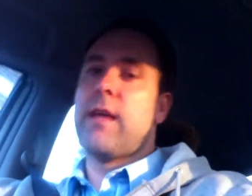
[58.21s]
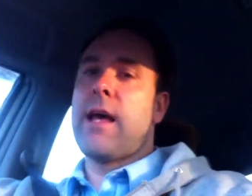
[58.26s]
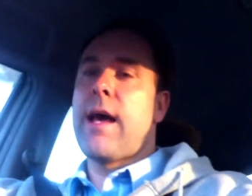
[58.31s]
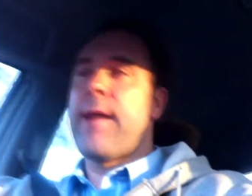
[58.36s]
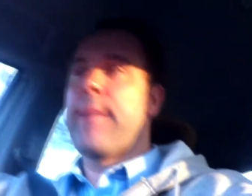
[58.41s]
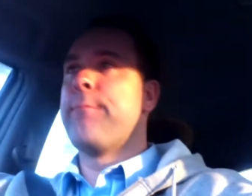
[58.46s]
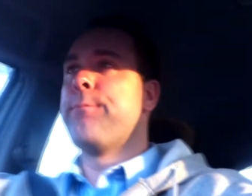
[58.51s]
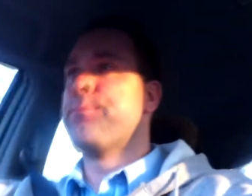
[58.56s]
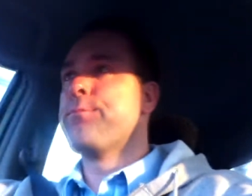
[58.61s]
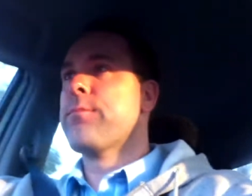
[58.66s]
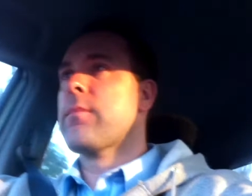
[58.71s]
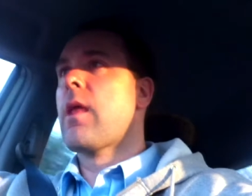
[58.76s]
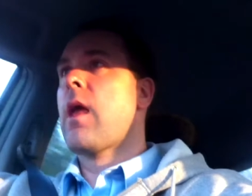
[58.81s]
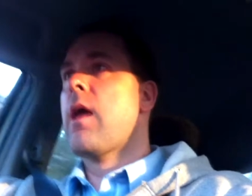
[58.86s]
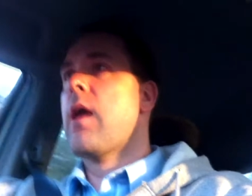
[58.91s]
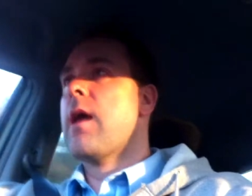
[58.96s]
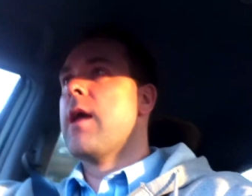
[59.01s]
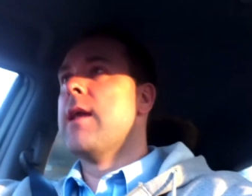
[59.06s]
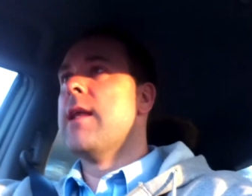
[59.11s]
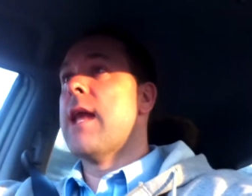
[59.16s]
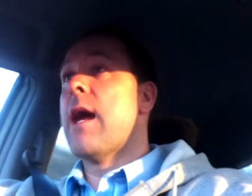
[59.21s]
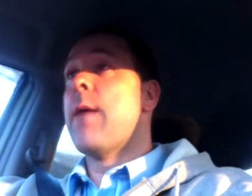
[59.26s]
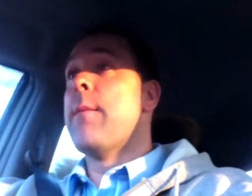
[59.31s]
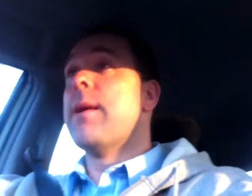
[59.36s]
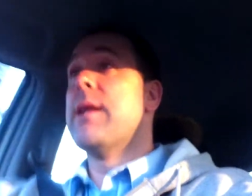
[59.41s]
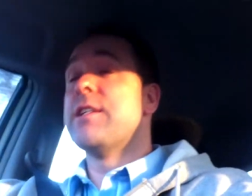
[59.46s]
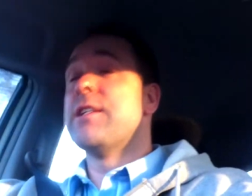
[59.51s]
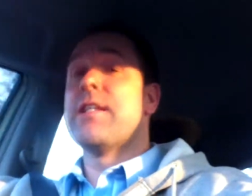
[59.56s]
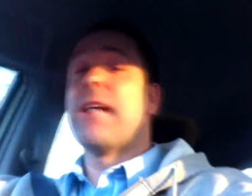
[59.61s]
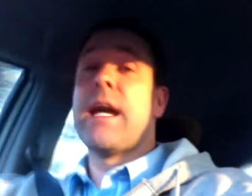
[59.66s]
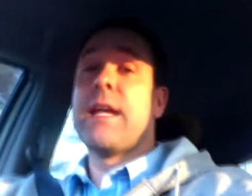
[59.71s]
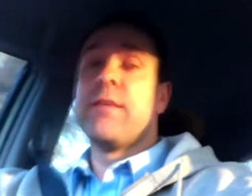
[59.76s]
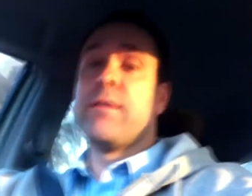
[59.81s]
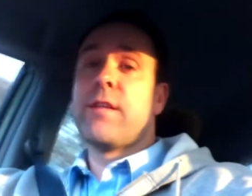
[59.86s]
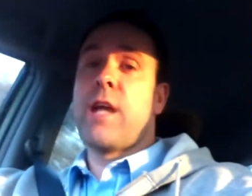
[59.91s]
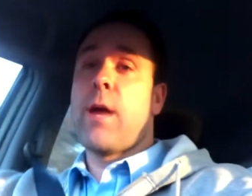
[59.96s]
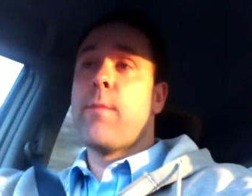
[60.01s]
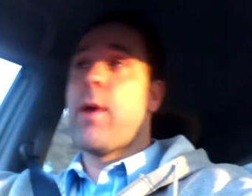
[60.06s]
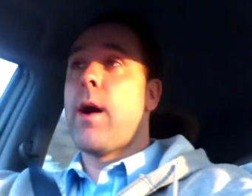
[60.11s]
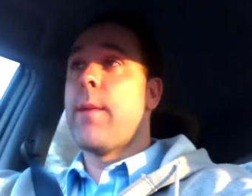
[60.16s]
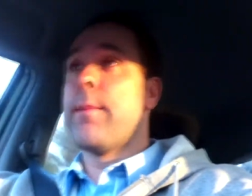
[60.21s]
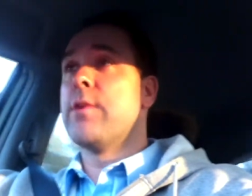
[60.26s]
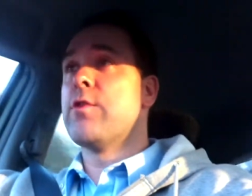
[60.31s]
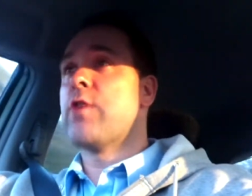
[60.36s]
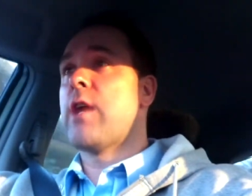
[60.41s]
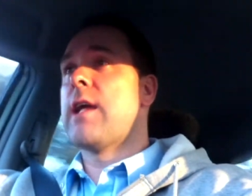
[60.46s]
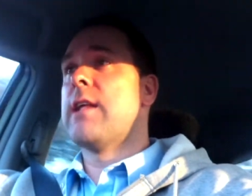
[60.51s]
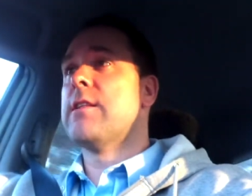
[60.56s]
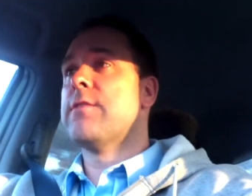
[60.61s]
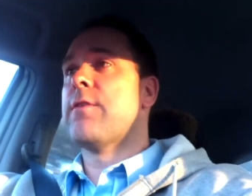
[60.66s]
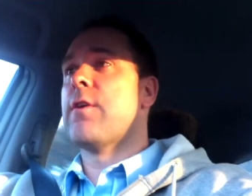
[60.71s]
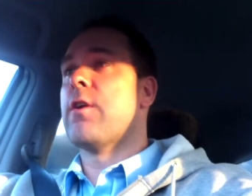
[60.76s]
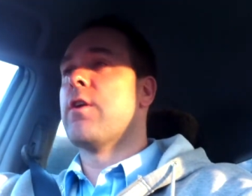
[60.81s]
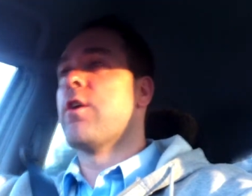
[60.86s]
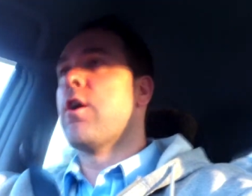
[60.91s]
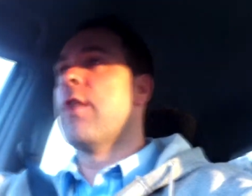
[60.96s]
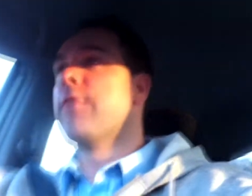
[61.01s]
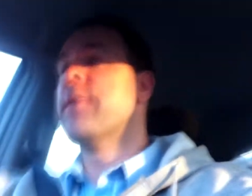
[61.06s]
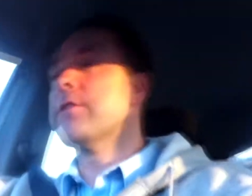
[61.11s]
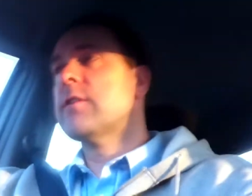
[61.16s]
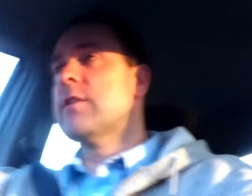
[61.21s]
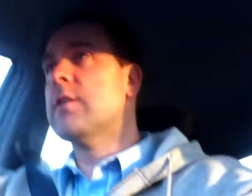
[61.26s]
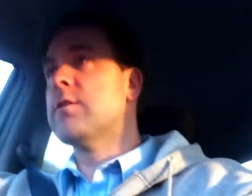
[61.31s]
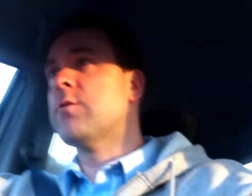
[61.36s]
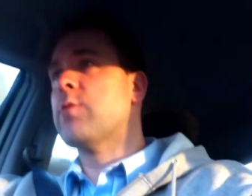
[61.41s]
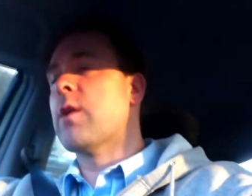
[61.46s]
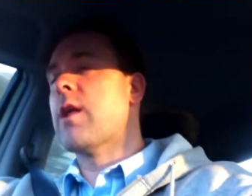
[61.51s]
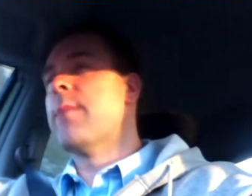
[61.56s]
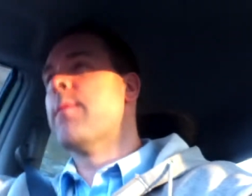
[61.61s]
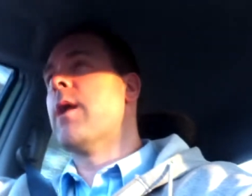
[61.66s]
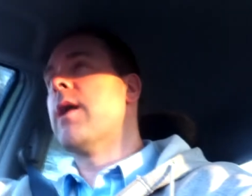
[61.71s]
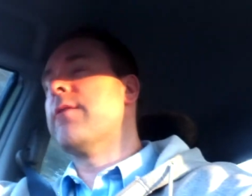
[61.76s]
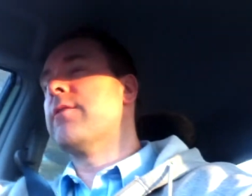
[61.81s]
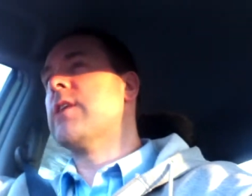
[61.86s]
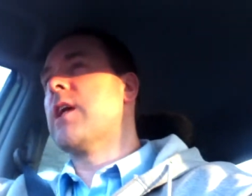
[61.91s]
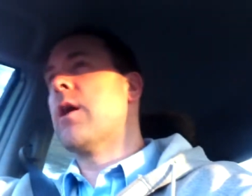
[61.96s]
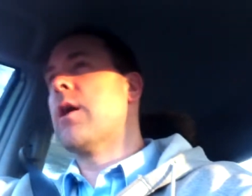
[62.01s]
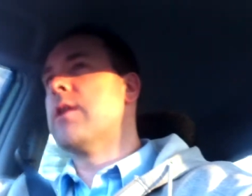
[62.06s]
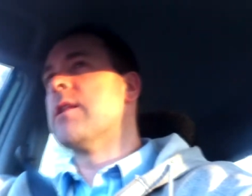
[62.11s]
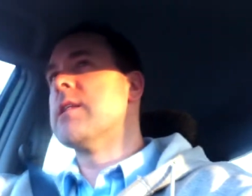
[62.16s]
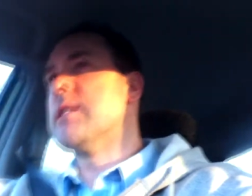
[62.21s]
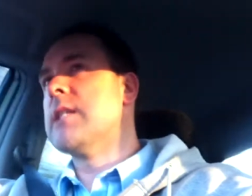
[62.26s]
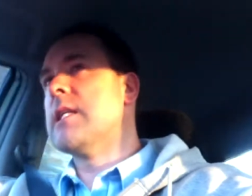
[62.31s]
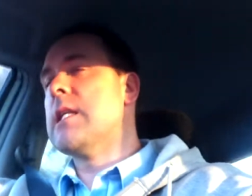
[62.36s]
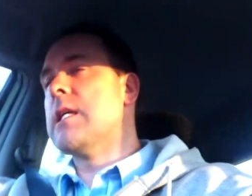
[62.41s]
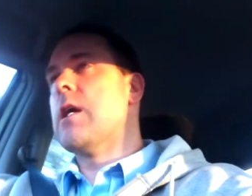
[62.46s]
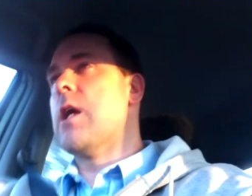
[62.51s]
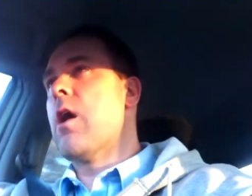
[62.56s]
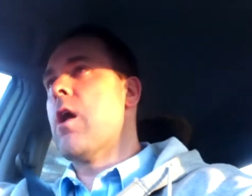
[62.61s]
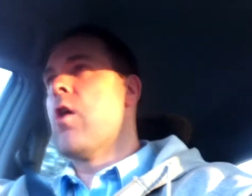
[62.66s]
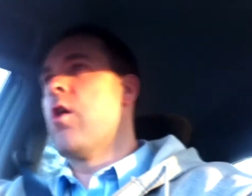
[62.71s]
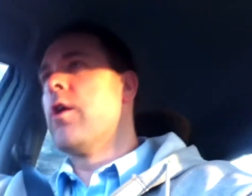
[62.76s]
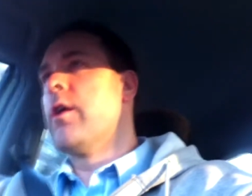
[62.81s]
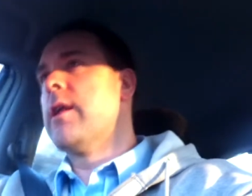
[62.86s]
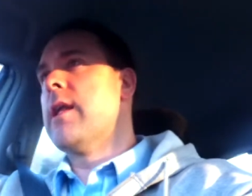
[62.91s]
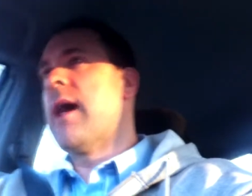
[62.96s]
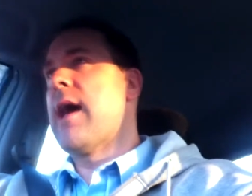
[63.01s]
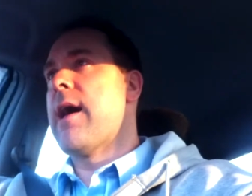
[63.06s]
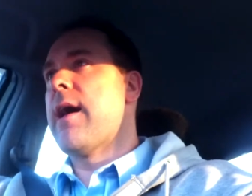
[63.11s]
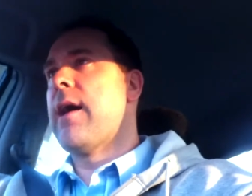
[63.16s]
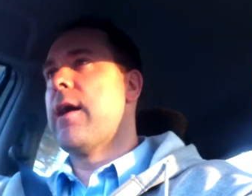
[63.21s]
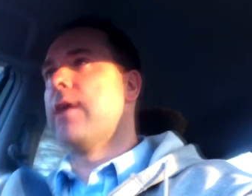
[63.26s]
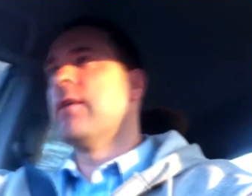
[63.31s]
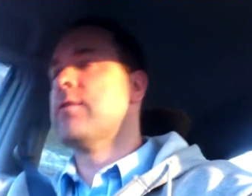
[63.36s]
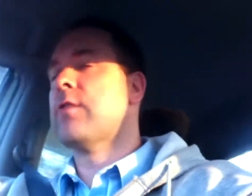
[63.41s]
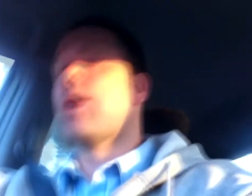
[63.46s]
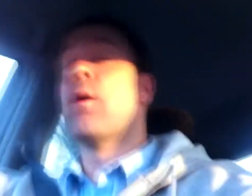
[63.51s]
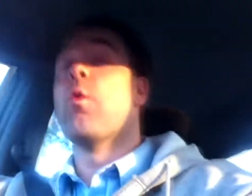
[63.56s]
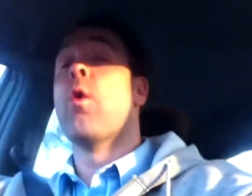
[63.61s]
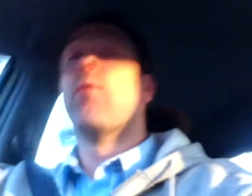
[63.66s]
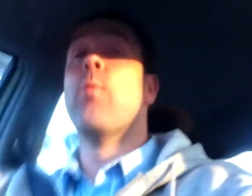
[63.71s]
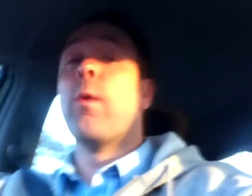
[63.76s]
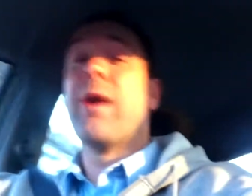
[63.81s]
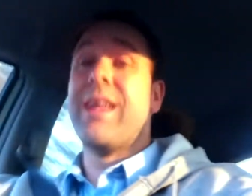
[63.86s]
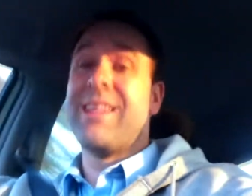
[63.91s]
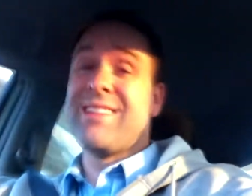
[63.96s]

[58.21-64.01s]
Um, you know, I mentioned ages ago I might be transferring offices. Well, I might have to go into the city on, uh, sorry, on